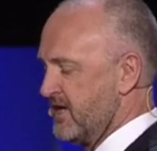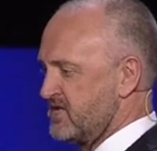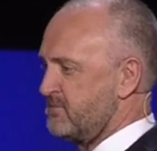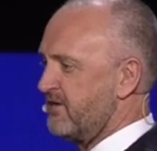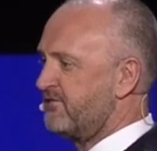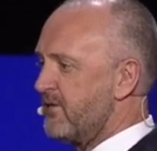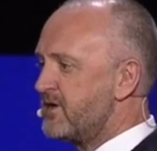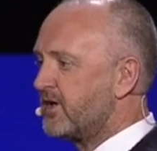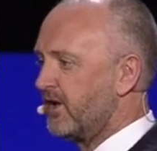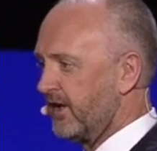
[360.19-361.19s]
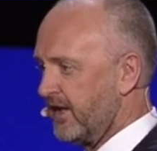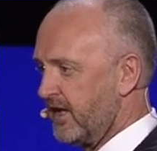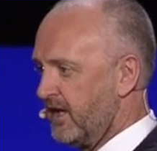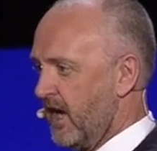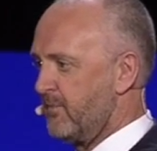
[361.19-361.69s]
to be very
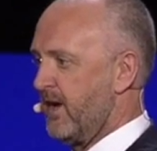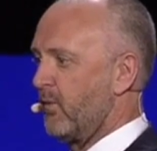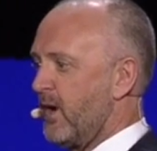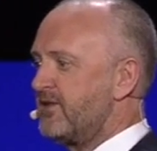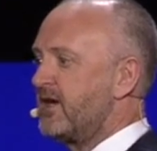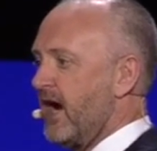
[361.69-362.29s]
clear about where the